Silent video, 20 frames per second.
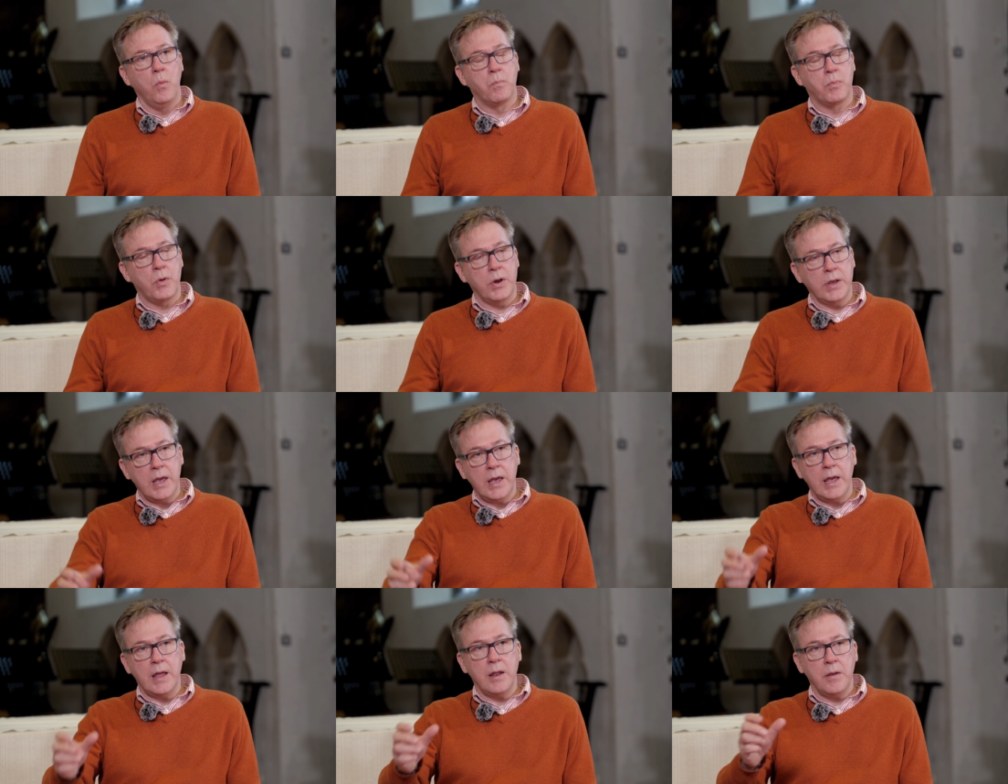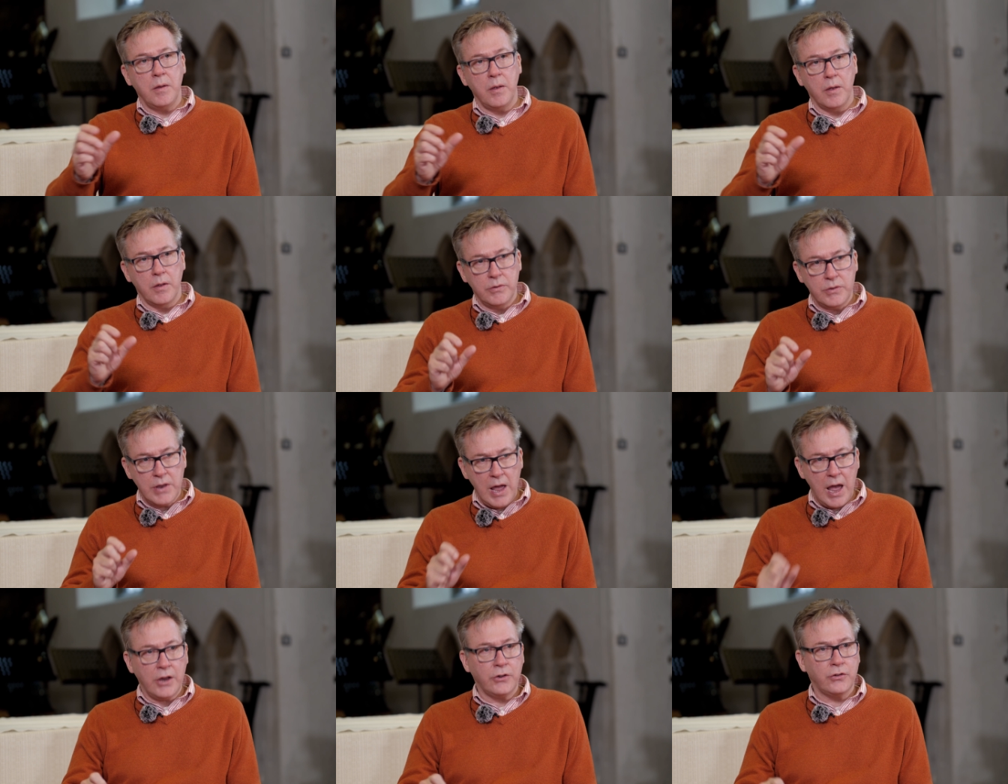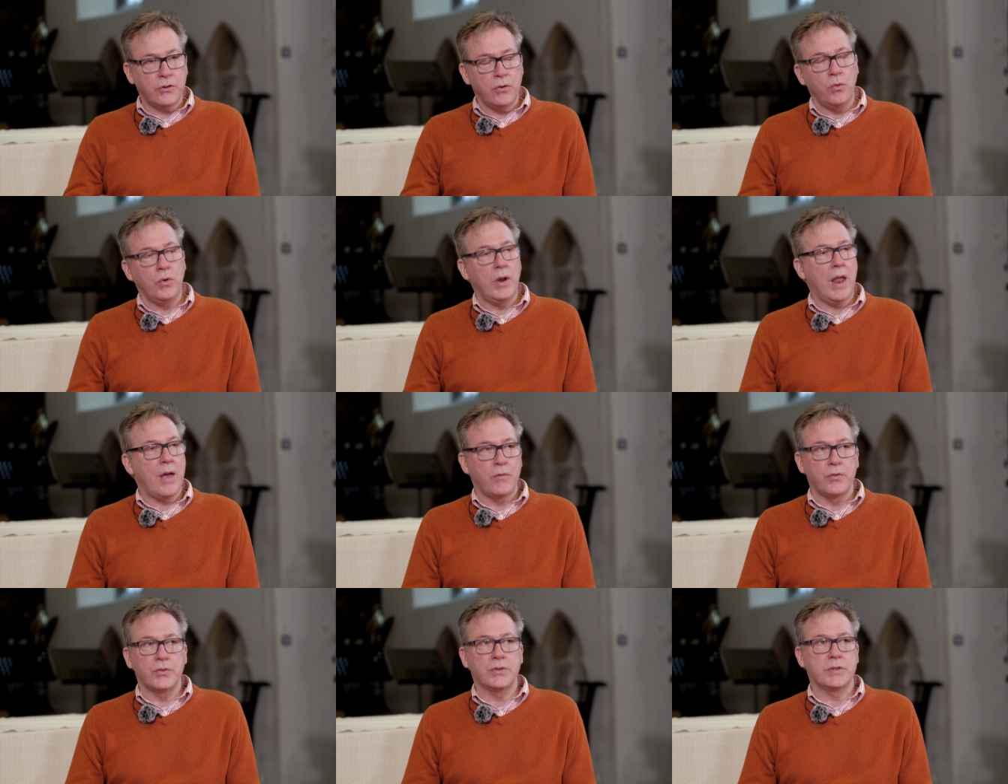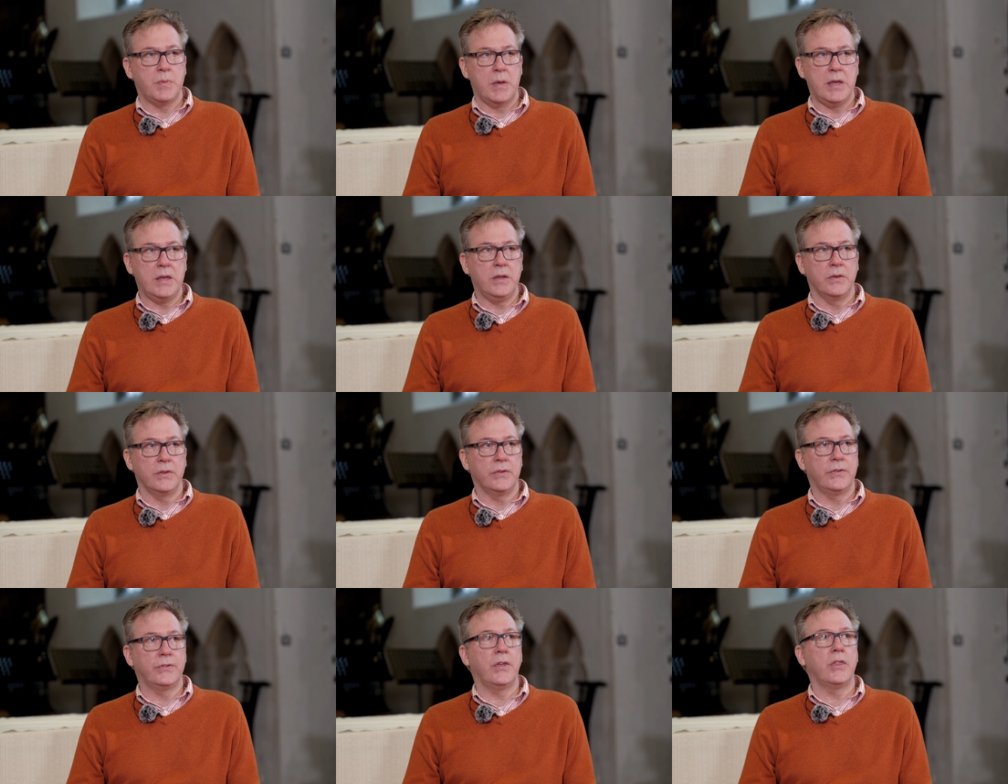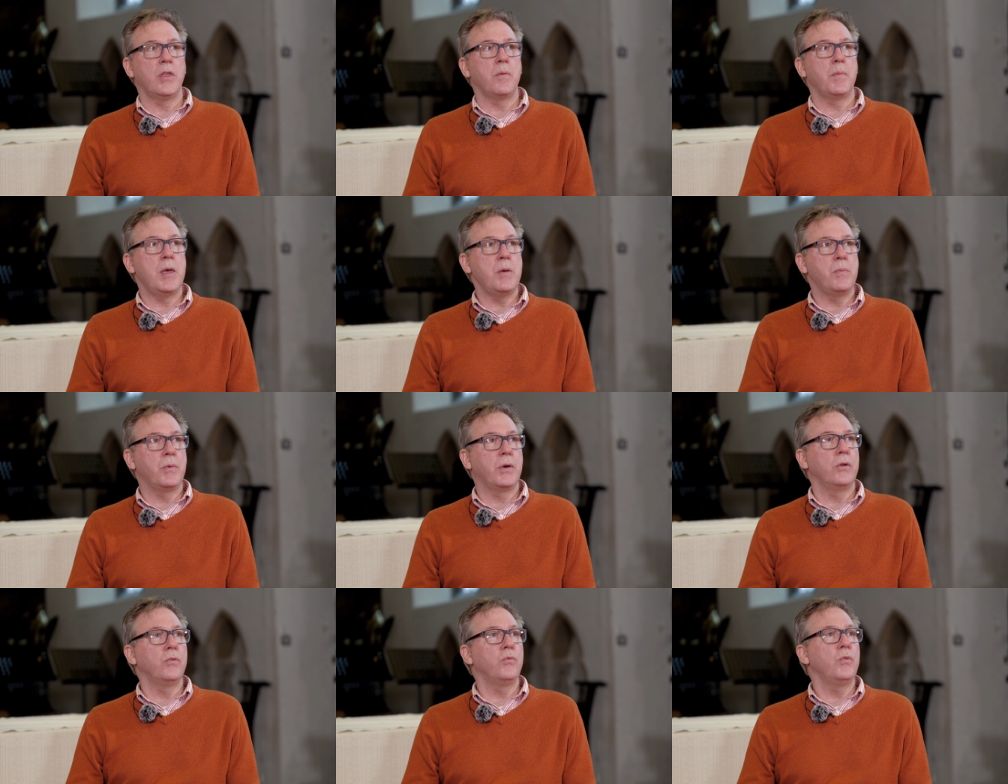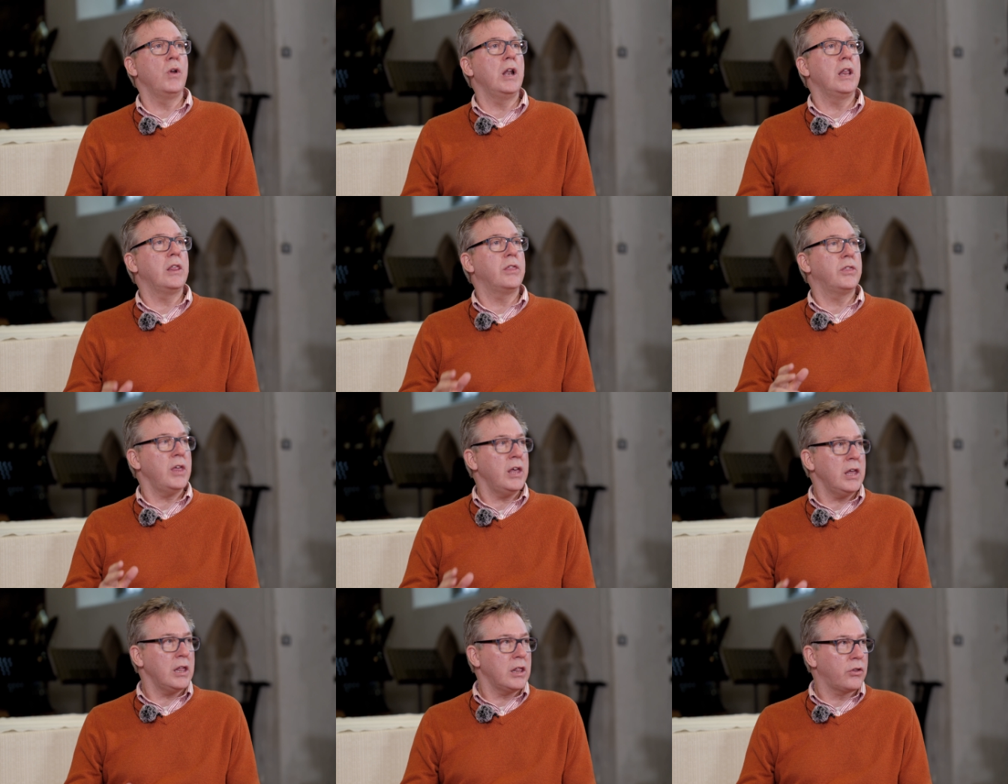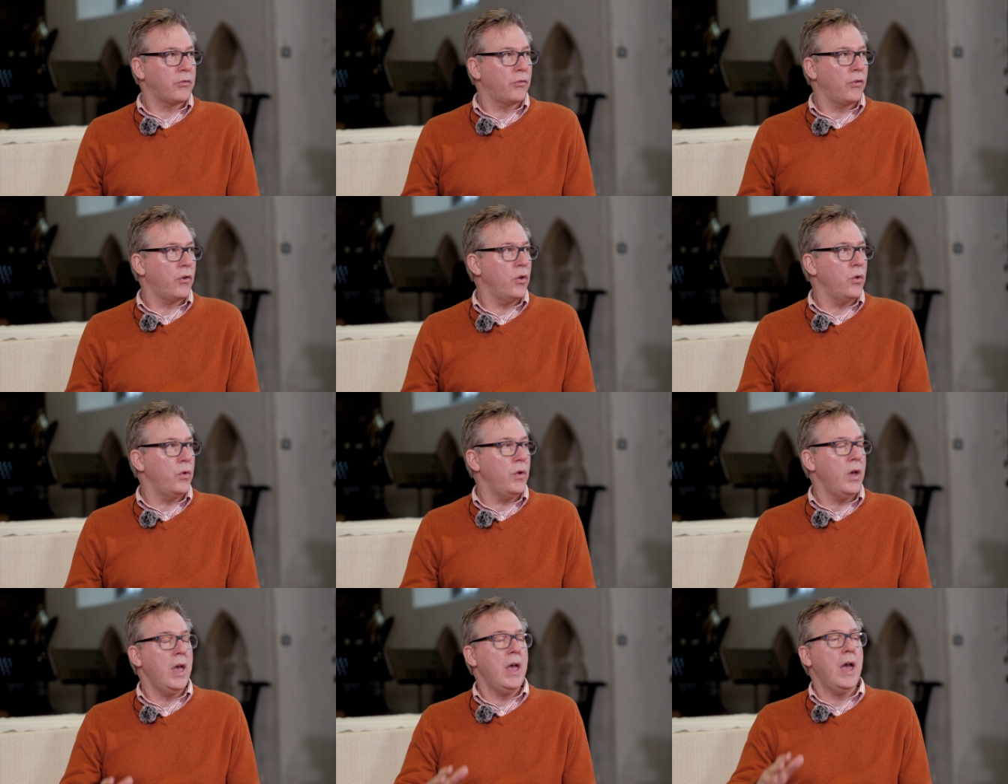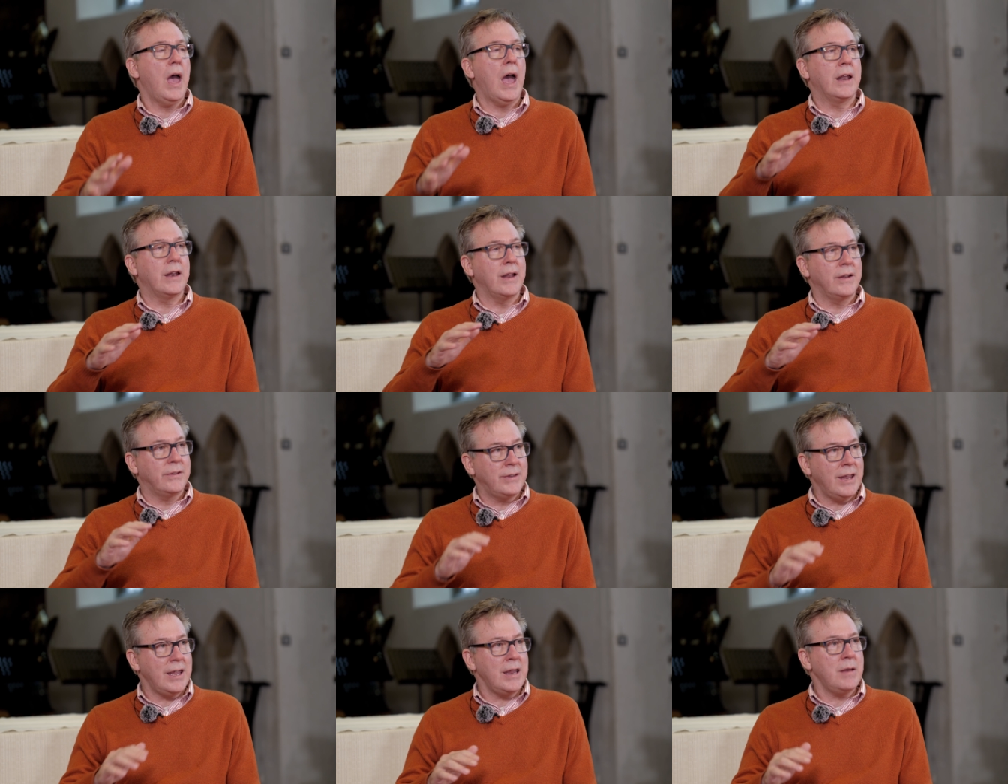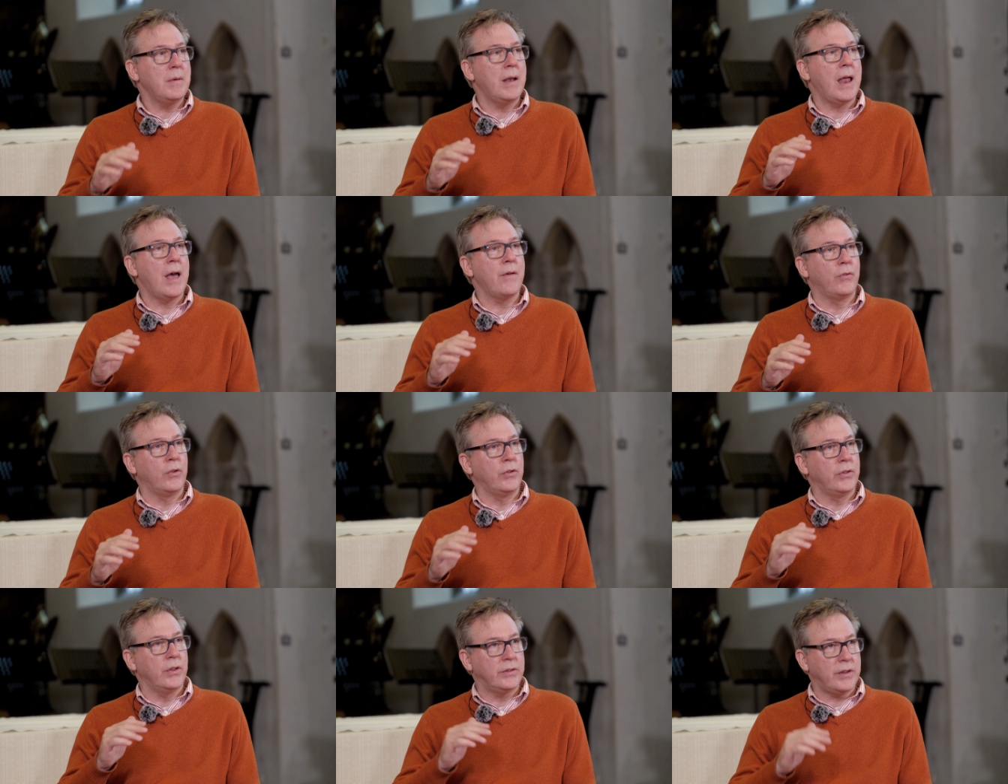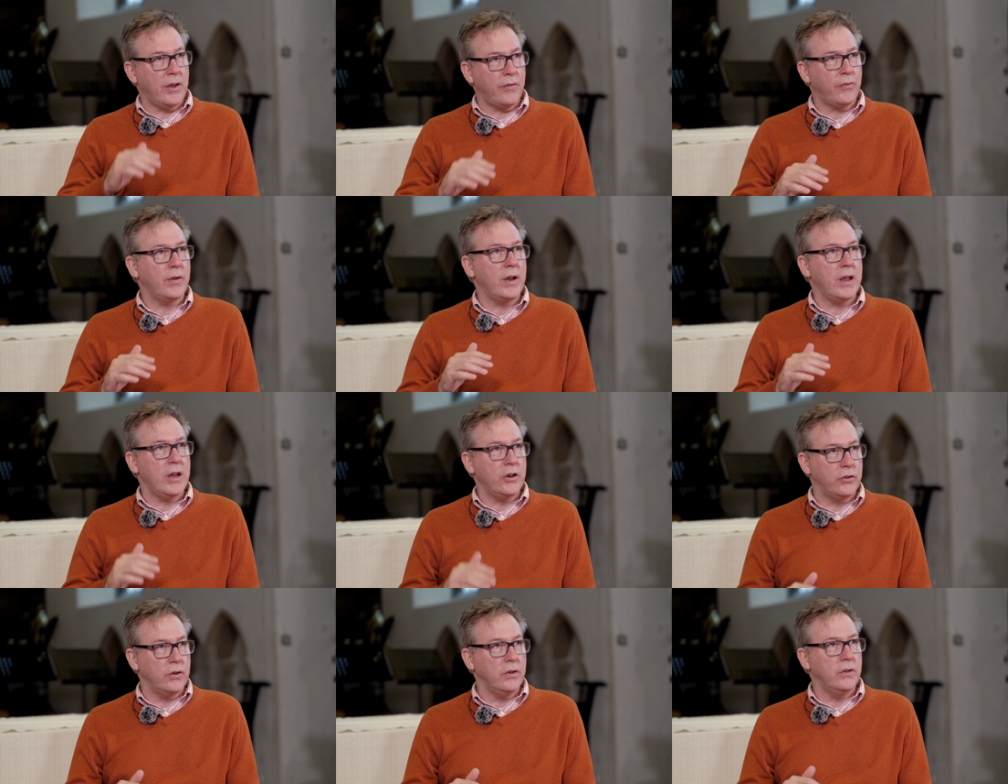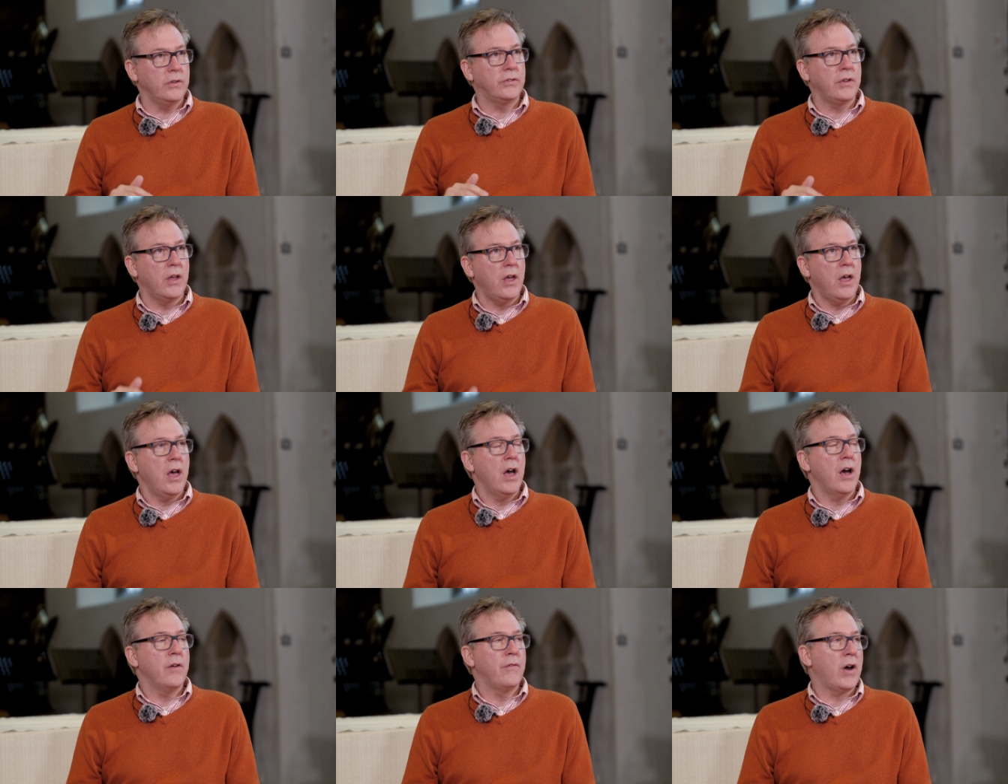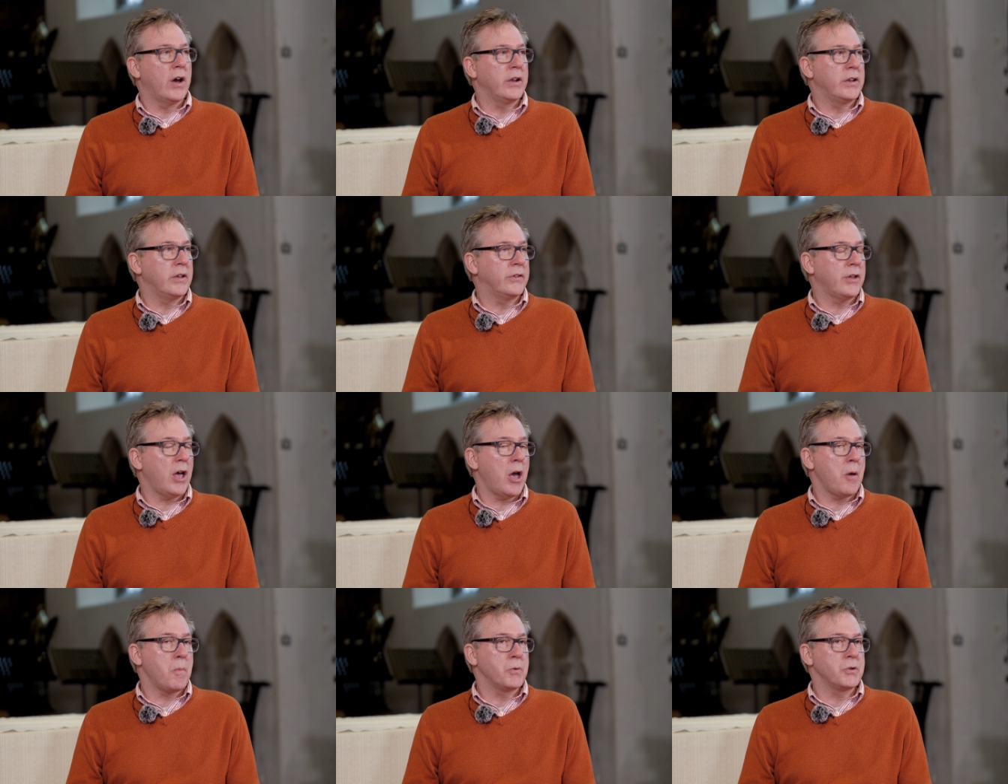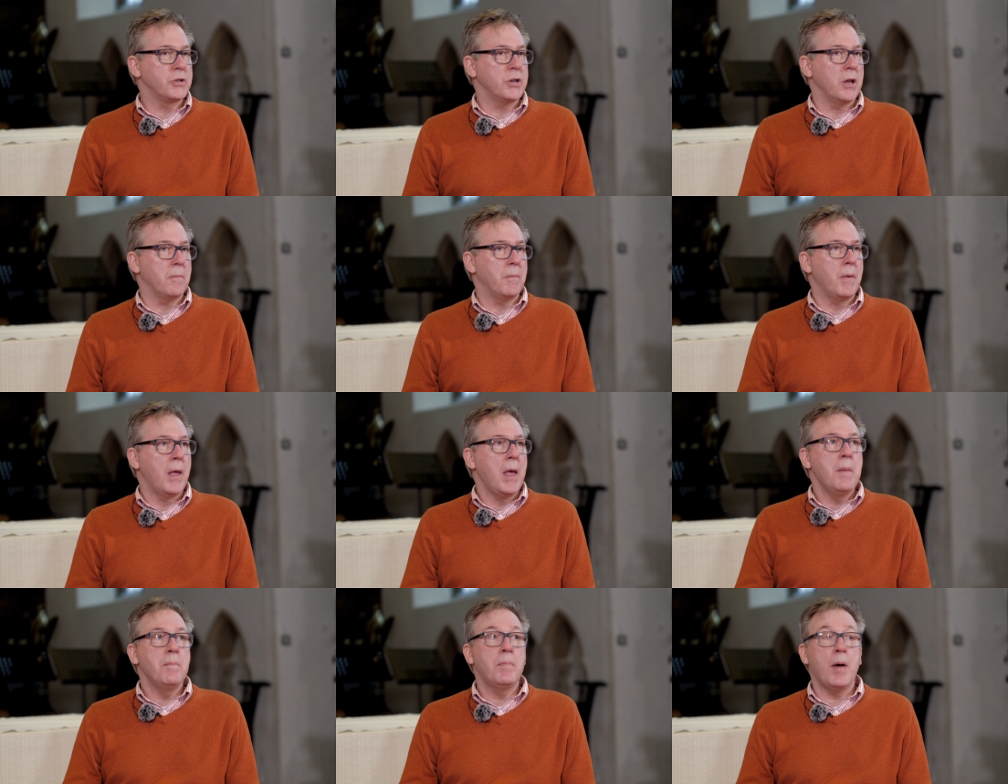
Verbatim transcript: bringing in national level speakers so that people can really think through at a deep level the different issues of our discipleship.